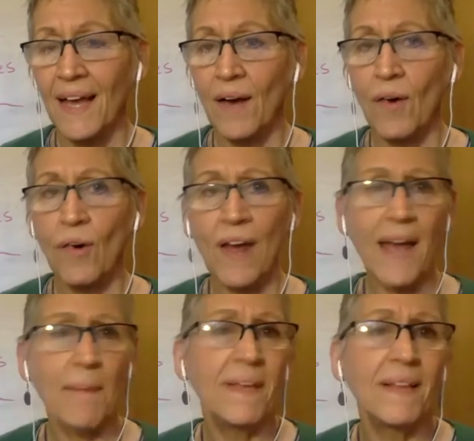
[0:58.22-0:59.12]
or
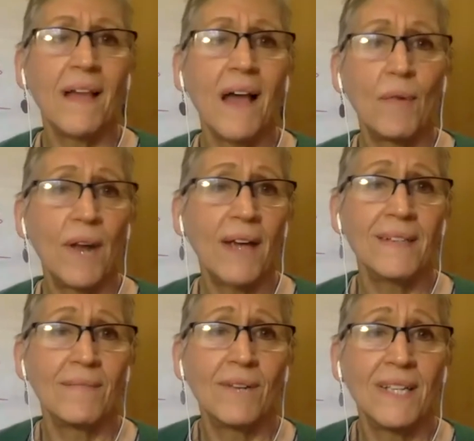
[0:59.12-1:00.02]
happy a lot when
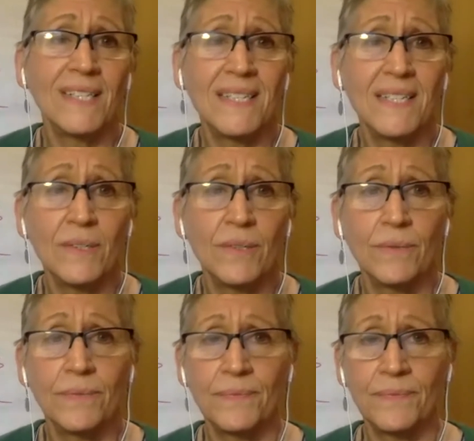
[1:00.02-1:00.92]
I see you.
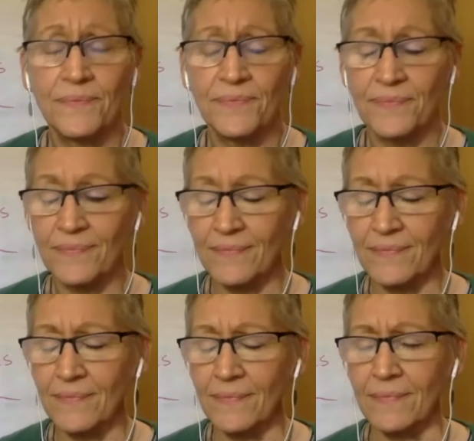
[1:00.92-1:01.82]

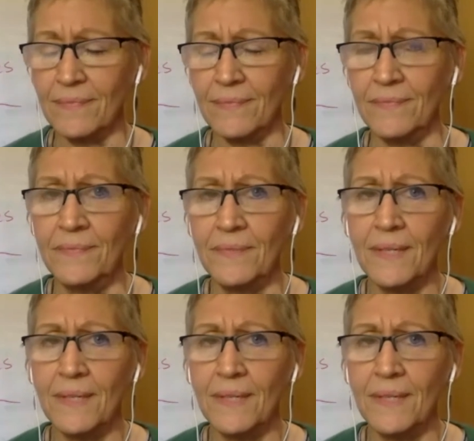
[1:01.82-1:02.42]
And